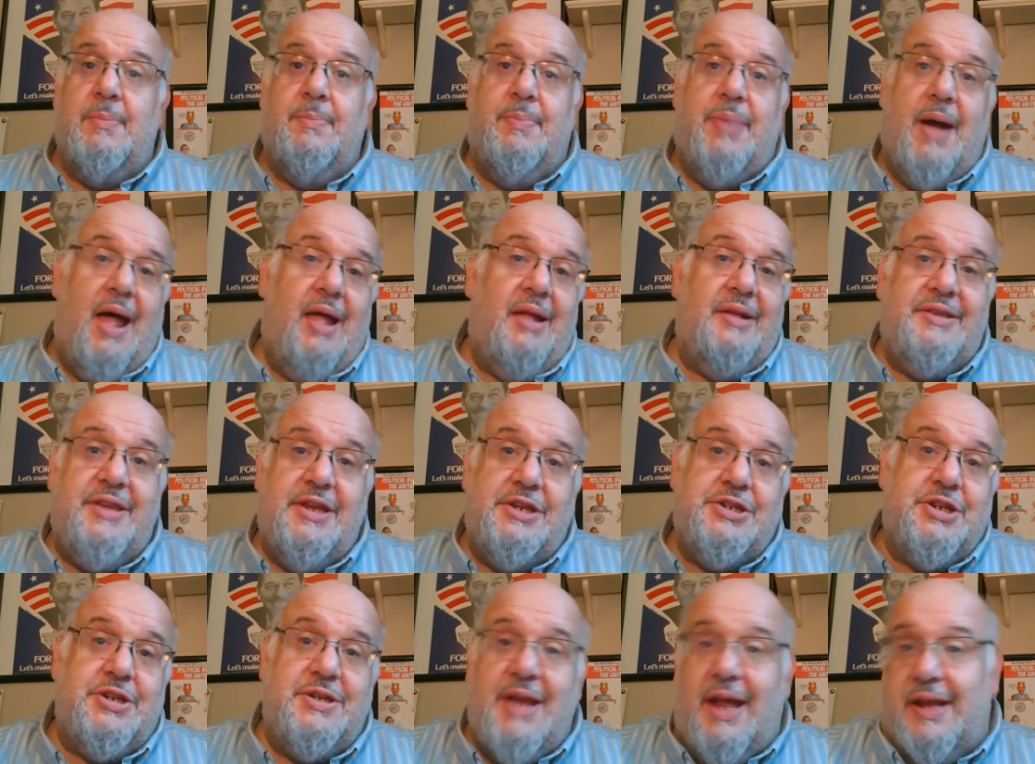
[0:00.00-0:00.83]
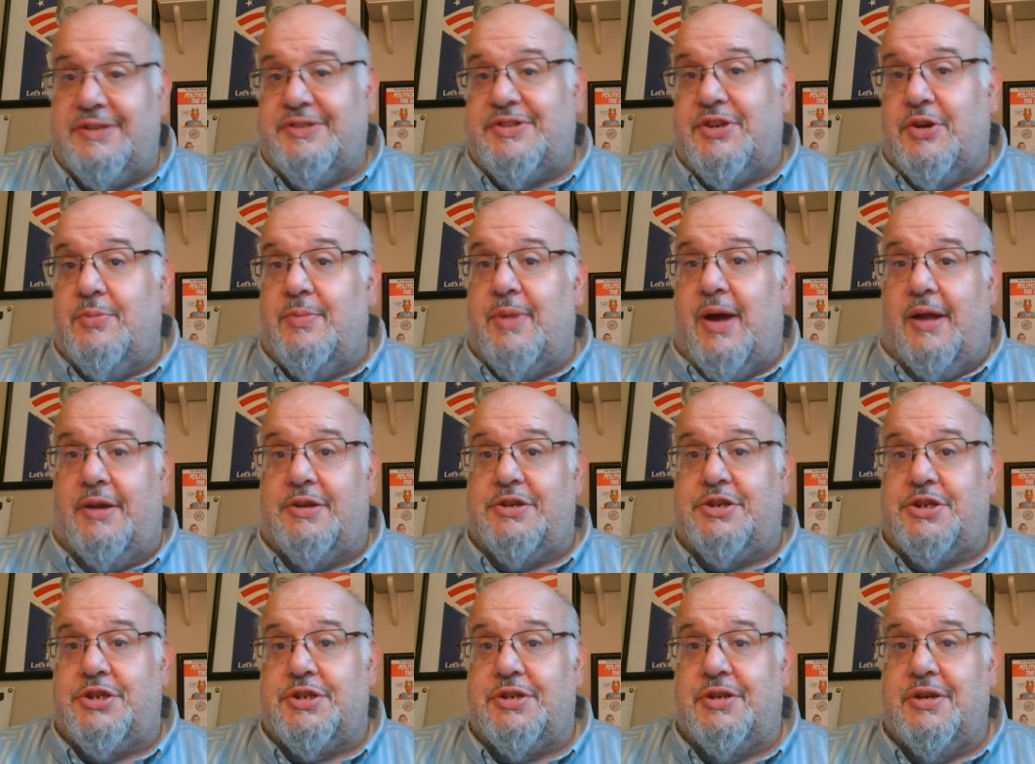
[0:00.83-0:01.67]
Politician, not so
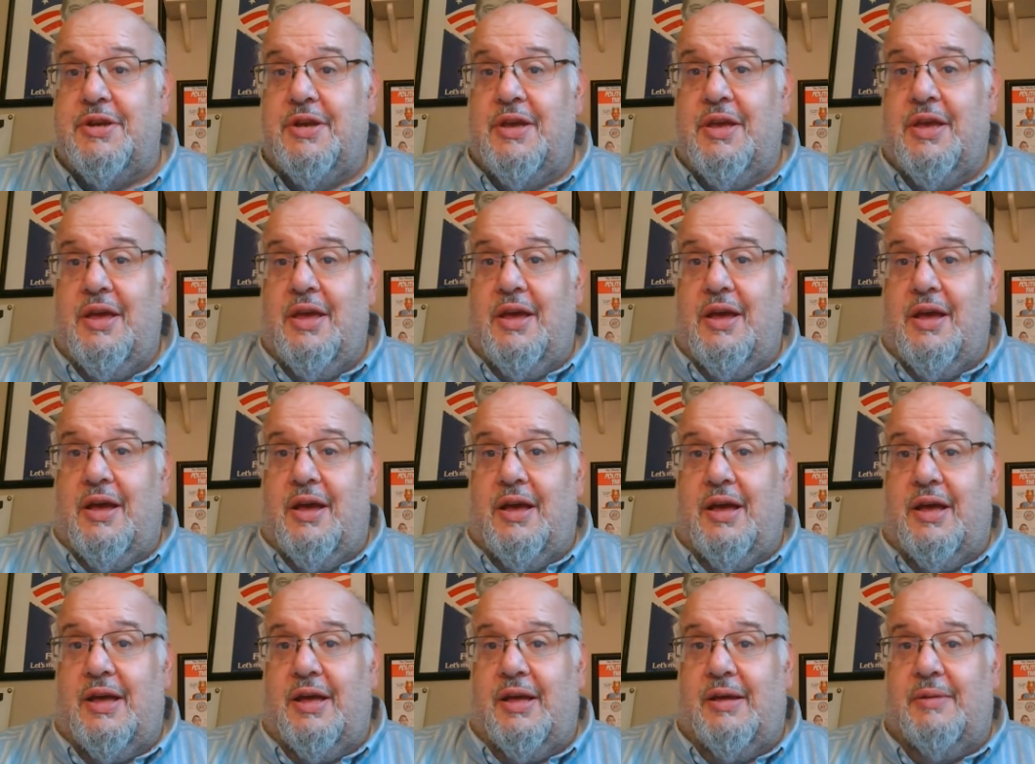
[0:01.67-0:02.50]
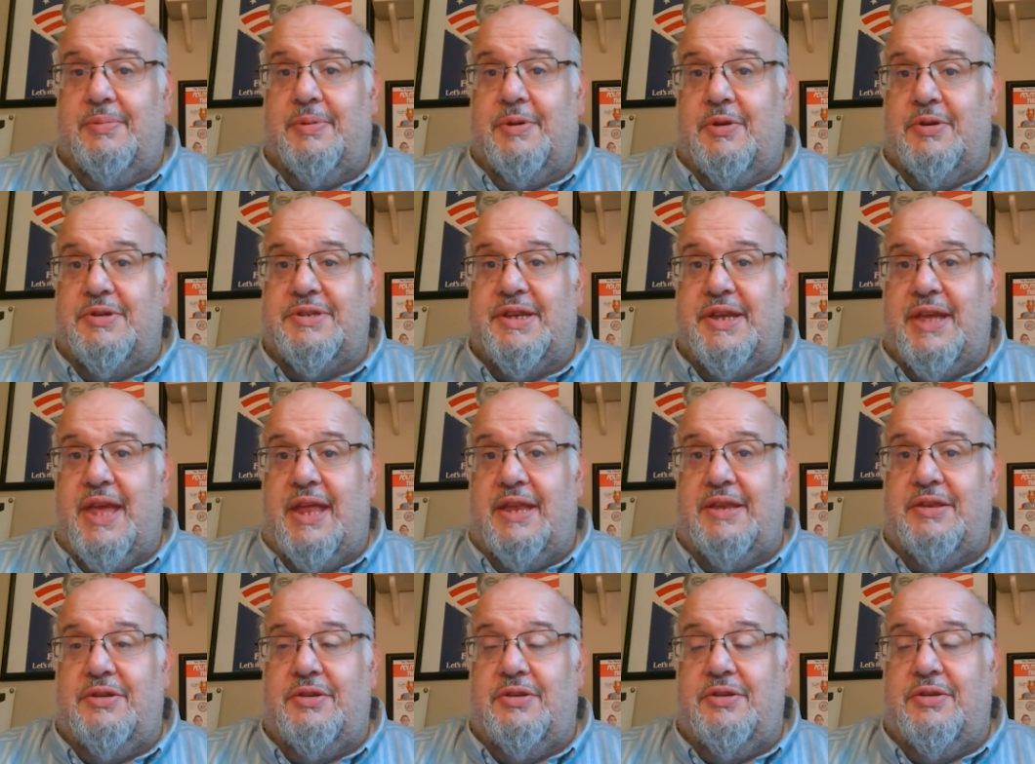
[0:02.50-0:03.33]
much, uh, because
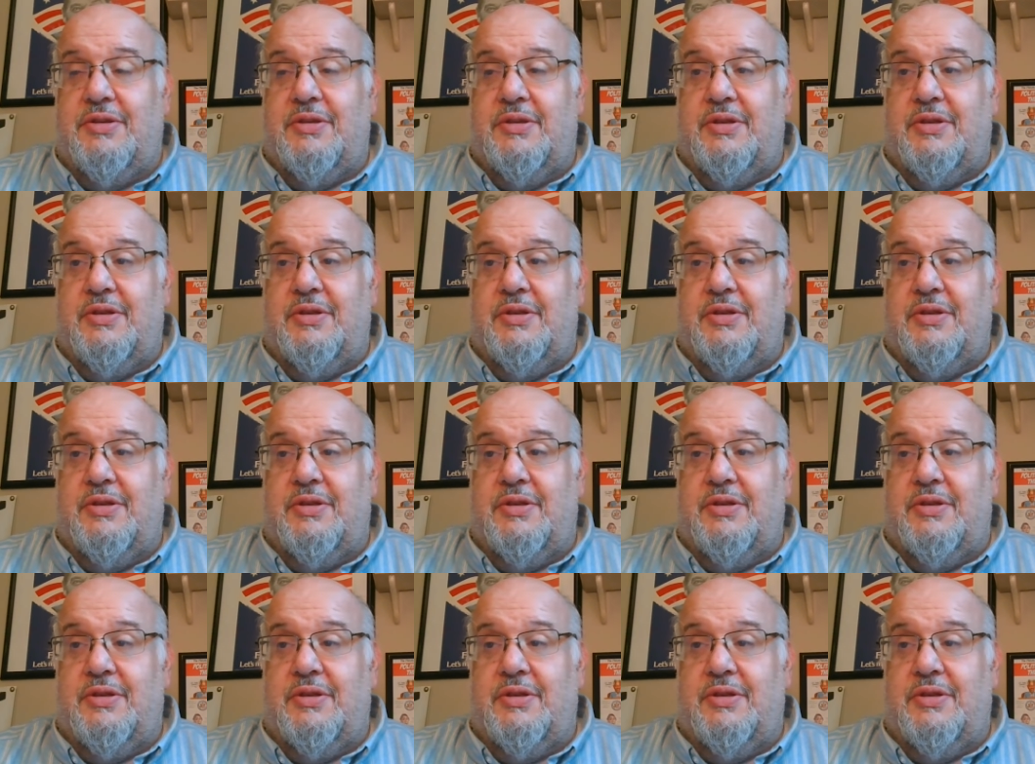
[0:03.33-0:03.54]
again,